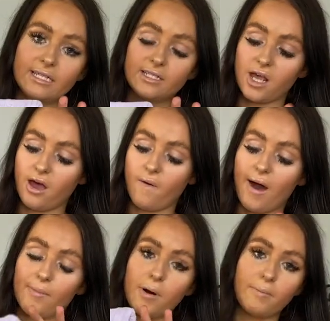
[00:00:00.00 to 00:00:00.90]
So
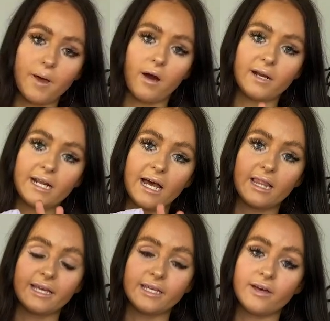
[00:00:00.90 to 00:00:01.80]
I'll pop it on and I'll
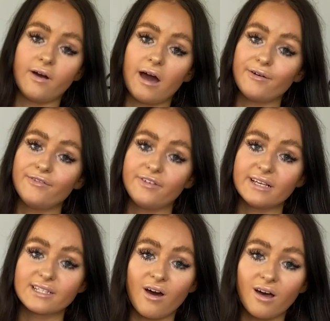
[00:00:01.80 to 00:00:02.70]
let you know how it
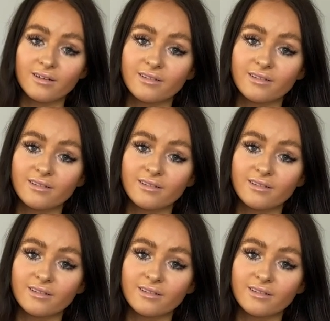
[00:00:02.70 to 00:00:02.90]
fits on.